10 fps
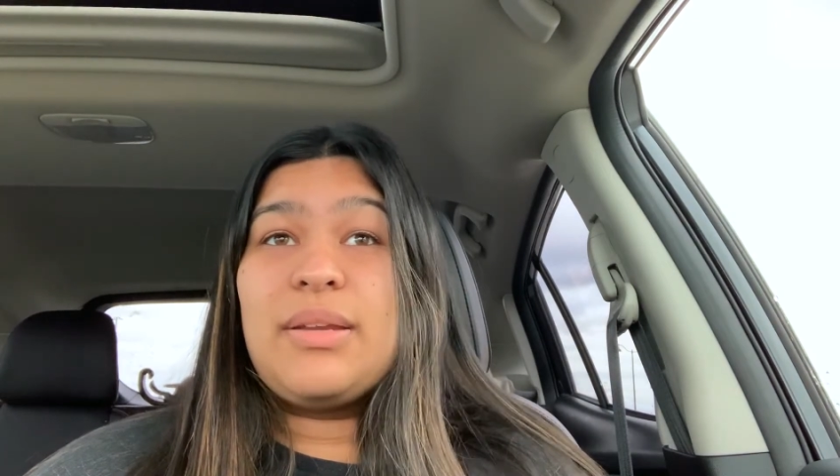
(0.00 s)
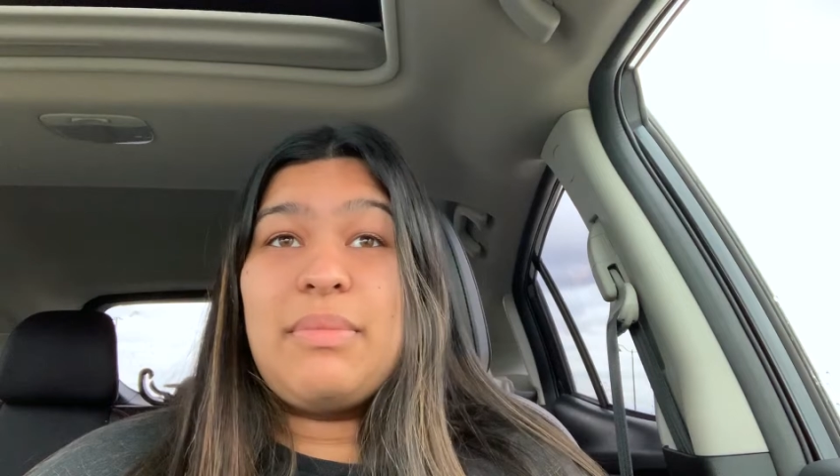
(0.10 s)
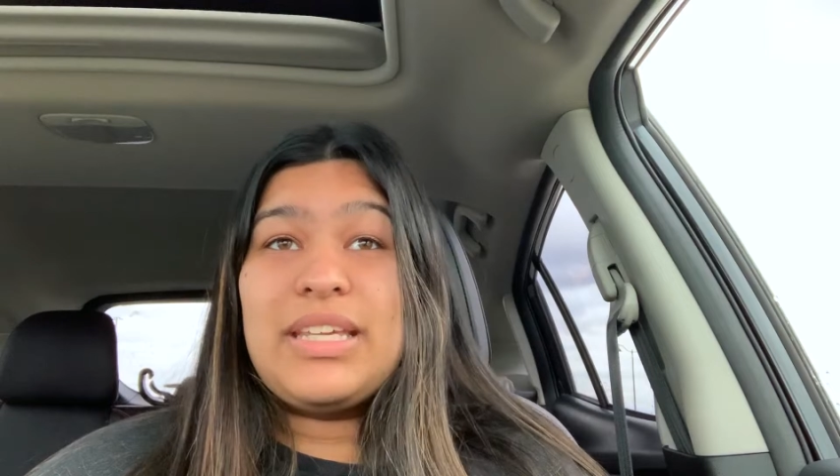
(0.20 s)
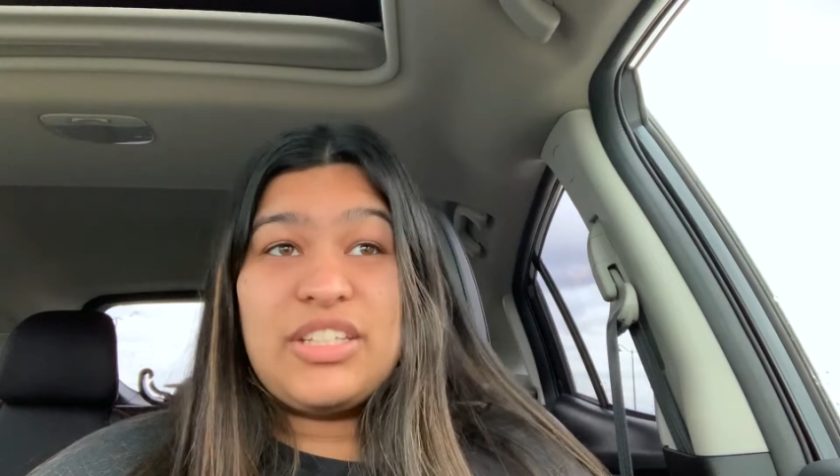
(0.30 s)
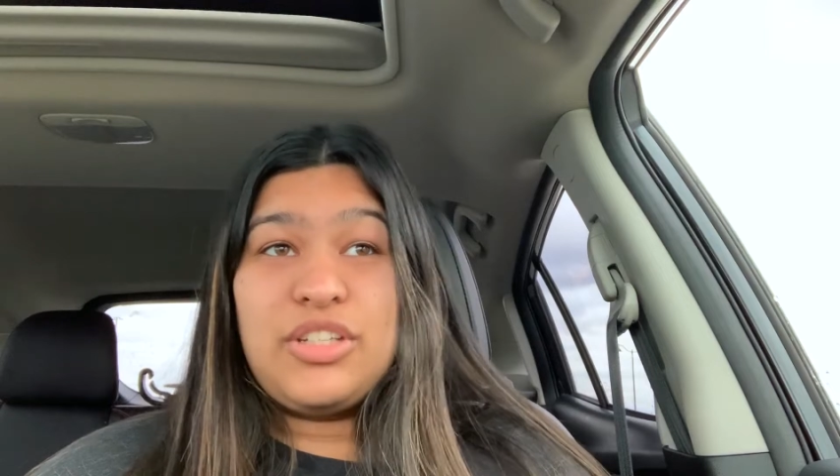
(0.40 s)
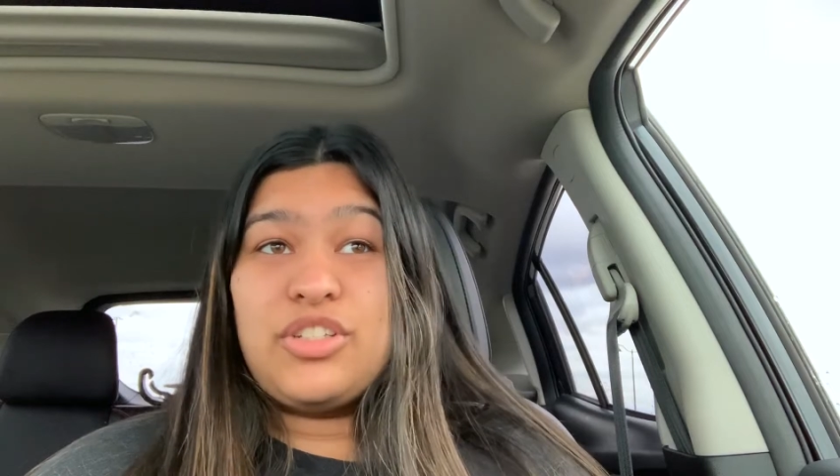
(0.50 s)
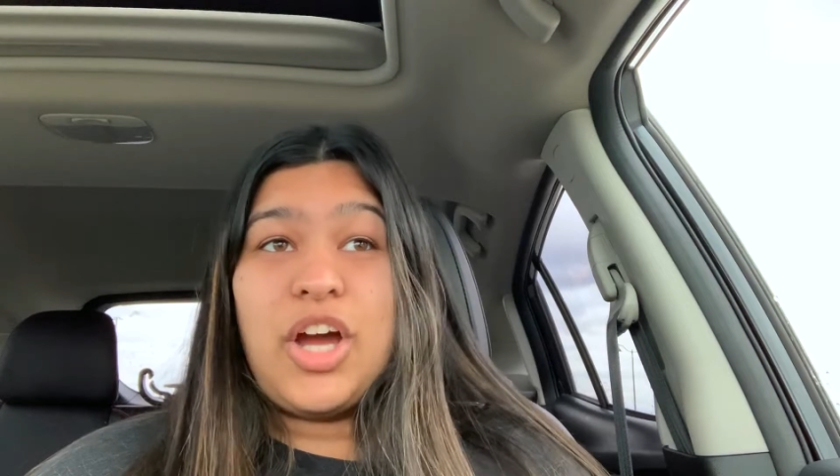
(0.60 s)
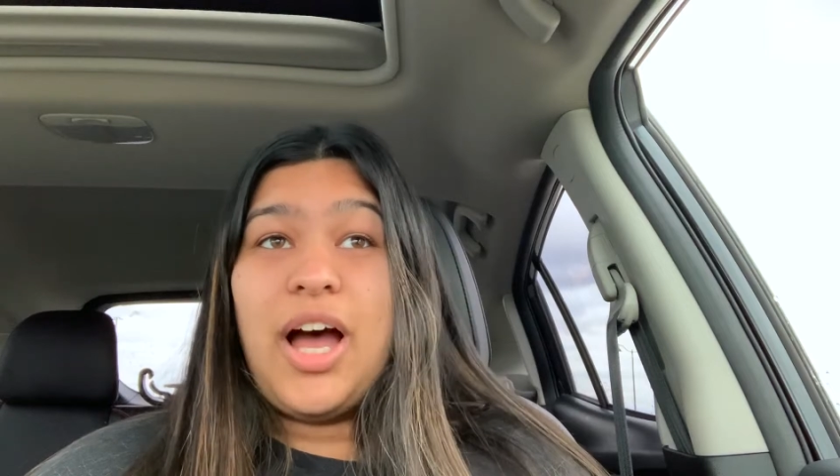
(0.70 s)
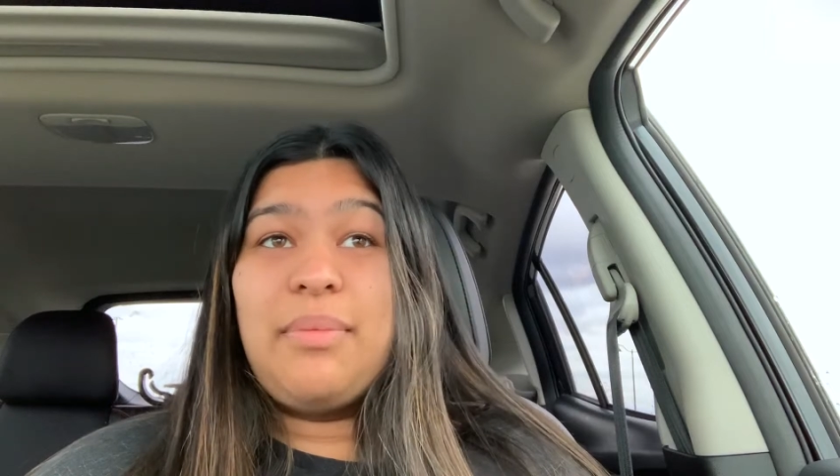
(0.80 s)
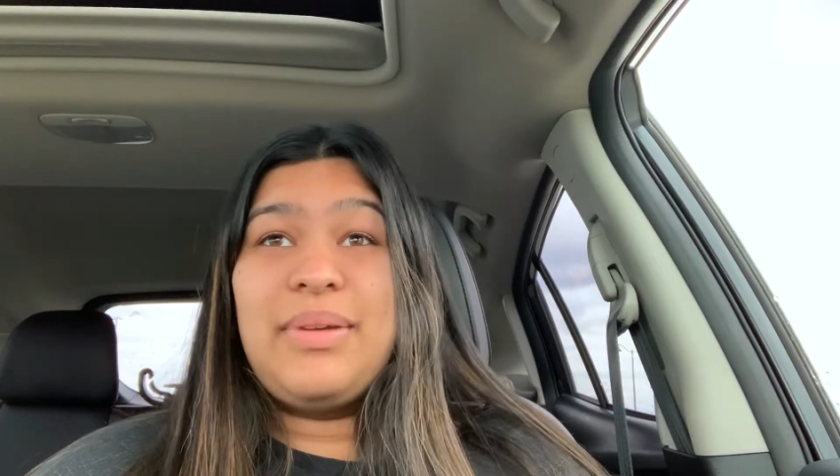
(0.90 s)
an amazing
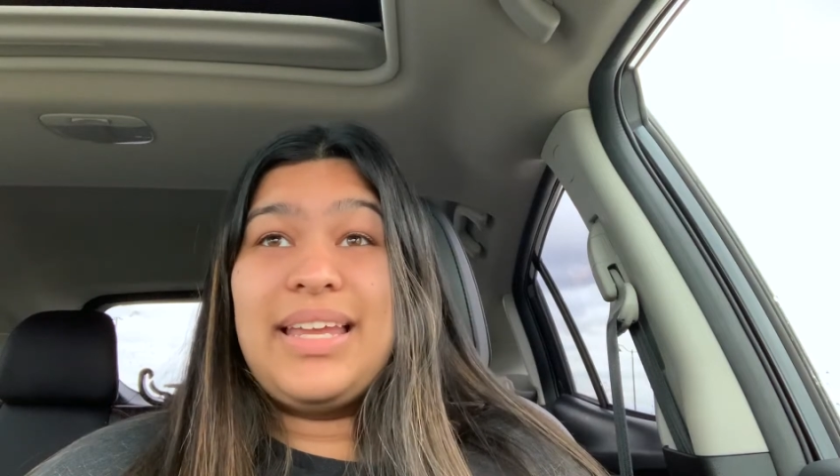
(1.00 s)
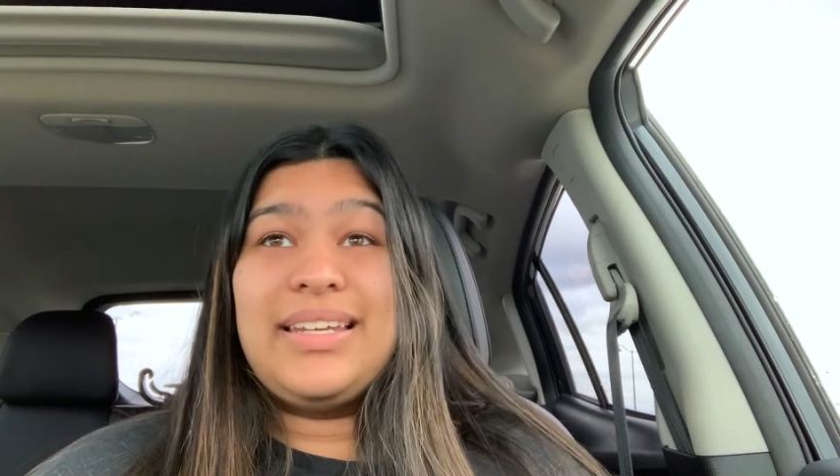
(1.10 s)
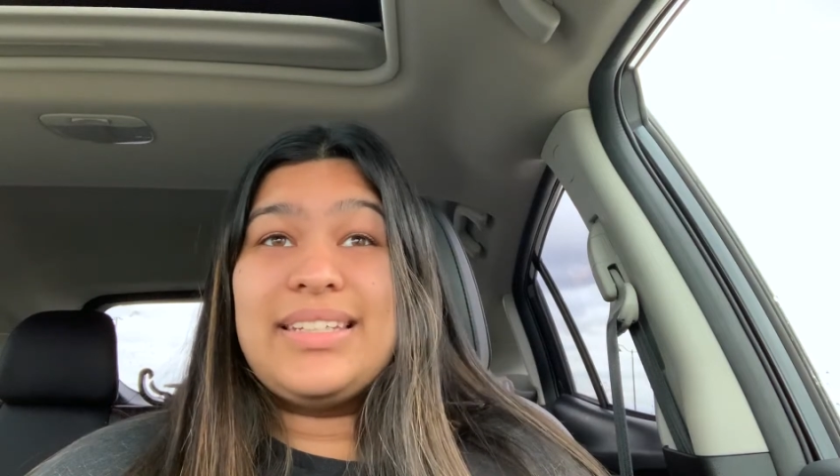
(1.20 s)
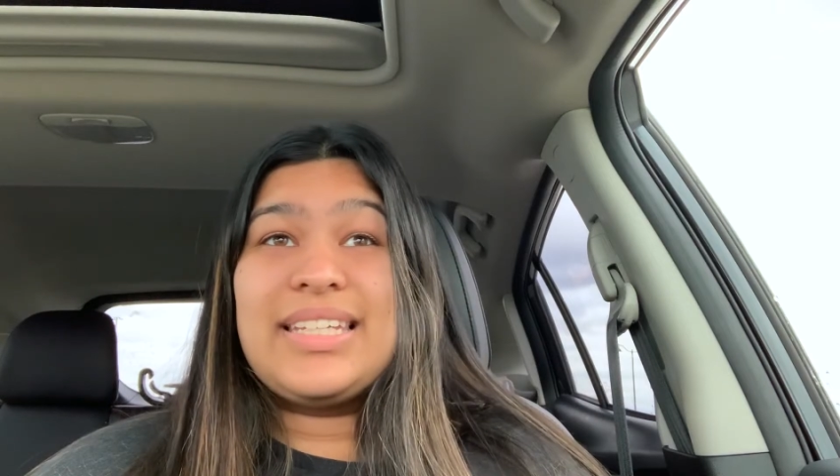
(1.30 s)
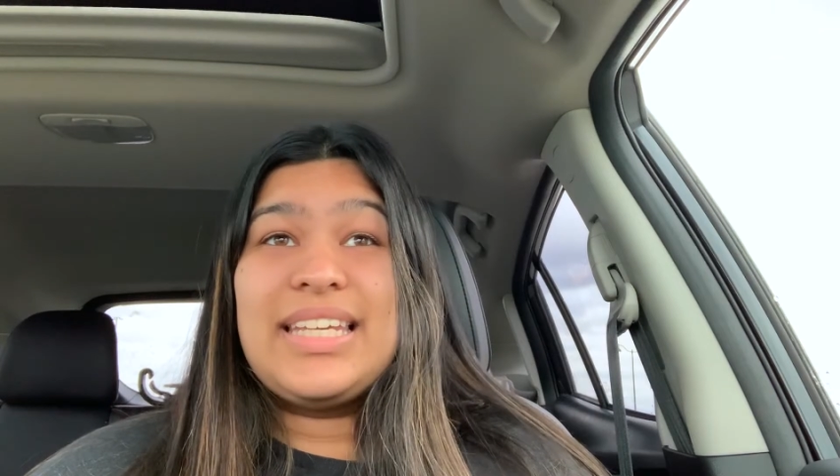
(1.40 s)
job, and